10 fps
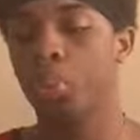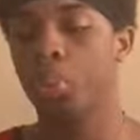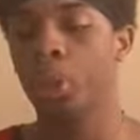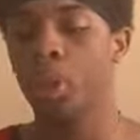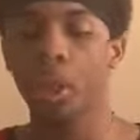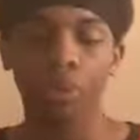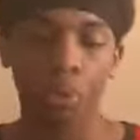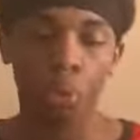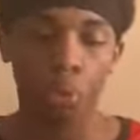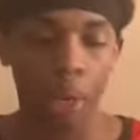we give
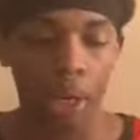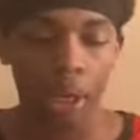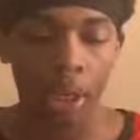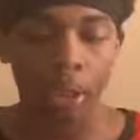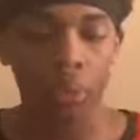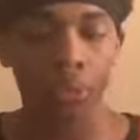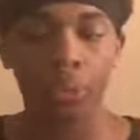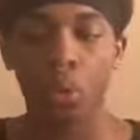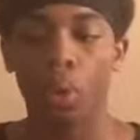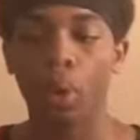you credit
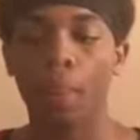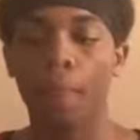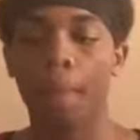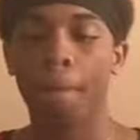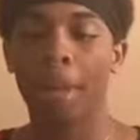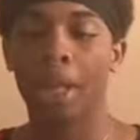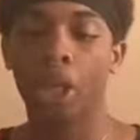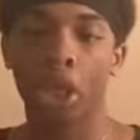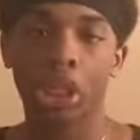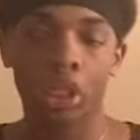for being
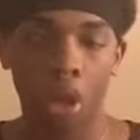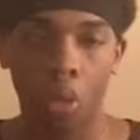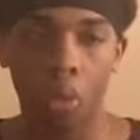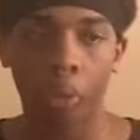yourself.